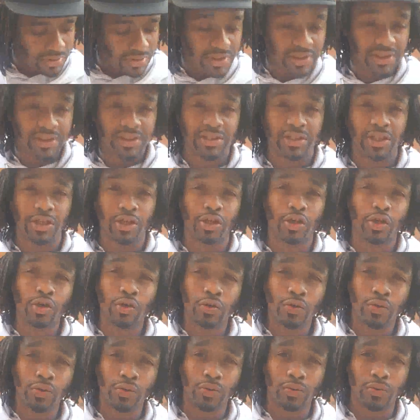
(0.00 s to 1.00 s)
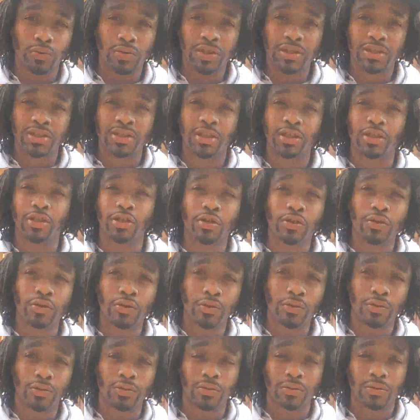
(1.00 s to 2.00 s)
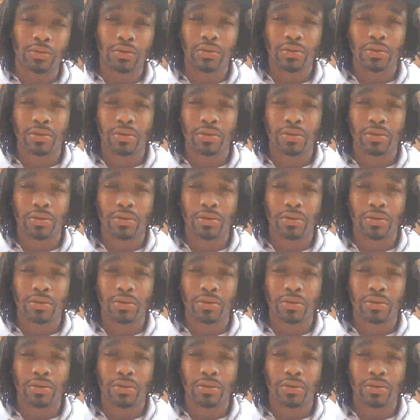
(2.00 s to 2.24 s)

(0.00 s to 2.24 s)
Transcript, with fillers: This is the goon. This is the goon